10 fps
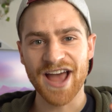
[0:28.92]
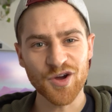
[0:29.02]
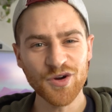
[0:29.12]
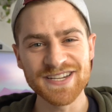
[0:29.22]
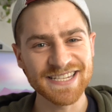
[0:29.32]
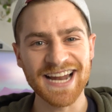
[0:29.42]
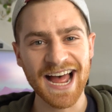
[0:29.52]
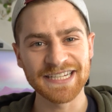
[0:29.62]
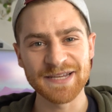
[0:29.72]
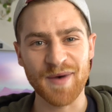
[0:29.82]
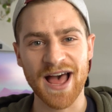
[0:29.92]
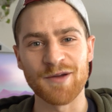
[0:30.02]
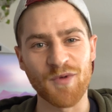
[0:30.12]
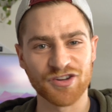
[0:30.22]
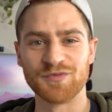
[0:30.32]
I couldn't sit idly by
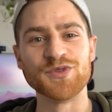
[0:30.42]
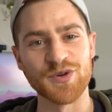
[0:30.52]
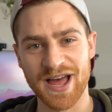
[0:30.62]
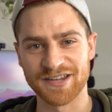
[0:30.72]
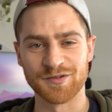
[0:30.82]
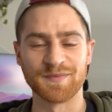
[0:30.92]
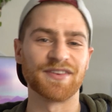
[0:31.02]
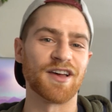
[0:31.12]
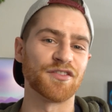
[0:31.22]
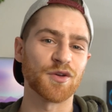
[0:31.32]
and watch him do that to himself,